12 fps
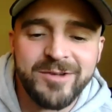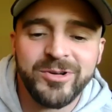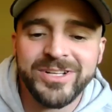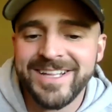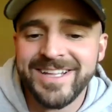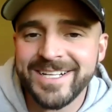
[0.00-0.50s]
I
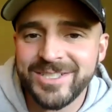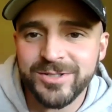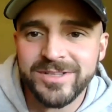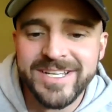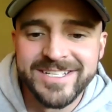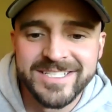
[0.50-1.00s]
really liked
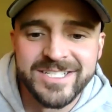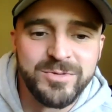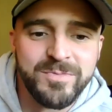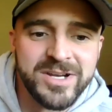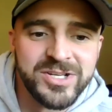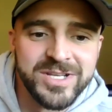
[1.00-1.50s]
your list because
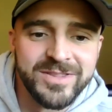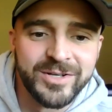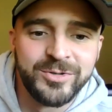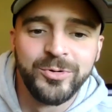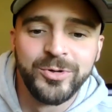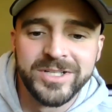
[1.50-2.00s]
you mentioned the
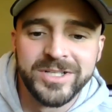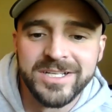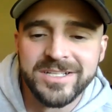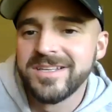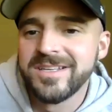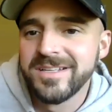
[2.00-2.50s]
Cool
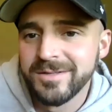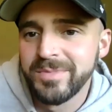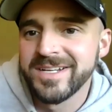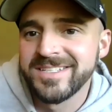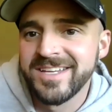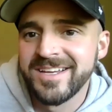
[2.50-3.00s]
Kids, the
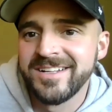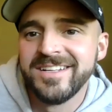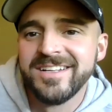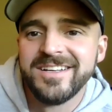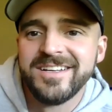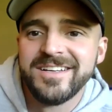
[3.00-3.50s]
Bake Sale.